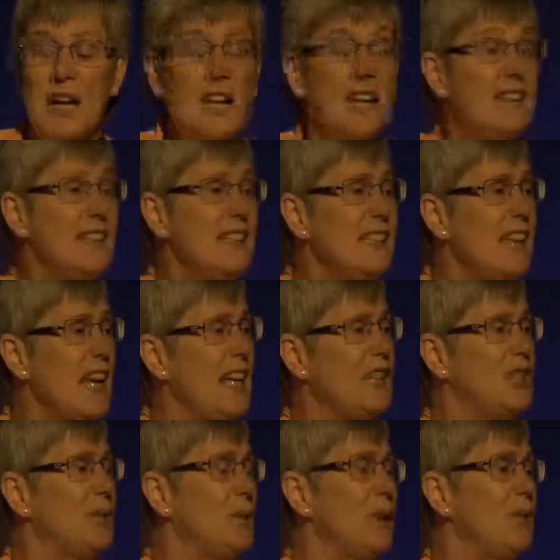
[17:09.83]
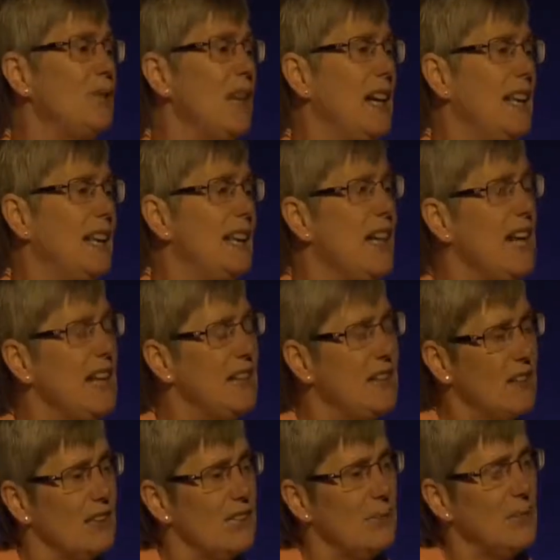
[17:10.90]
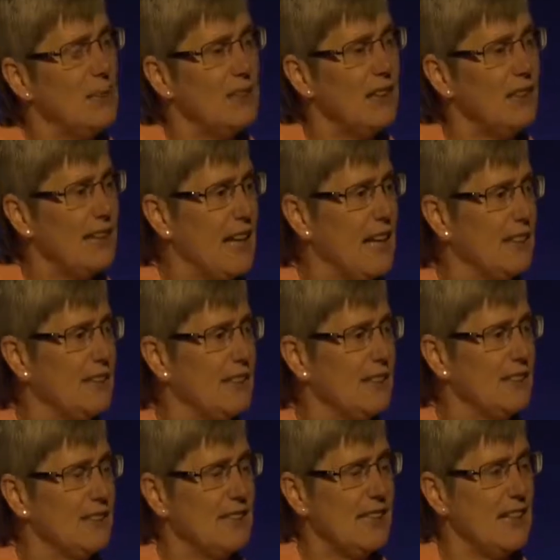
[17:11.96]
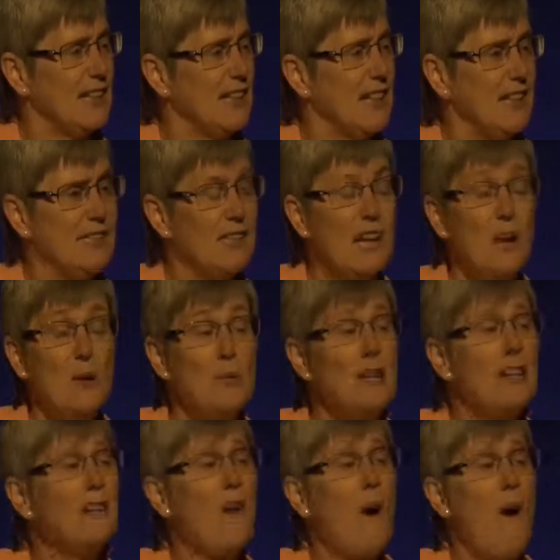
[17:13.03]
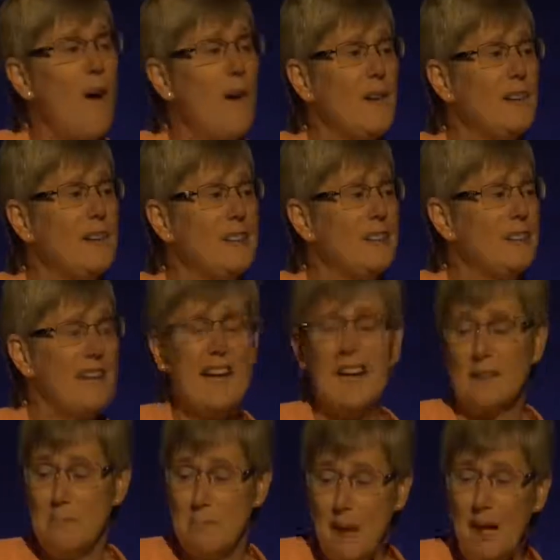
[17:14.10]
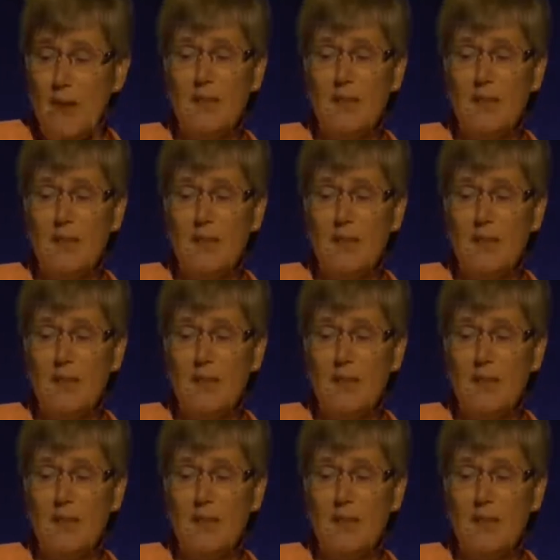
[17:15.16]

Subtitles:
In these H1299 non-small lung cancer cell lines, we can barely detect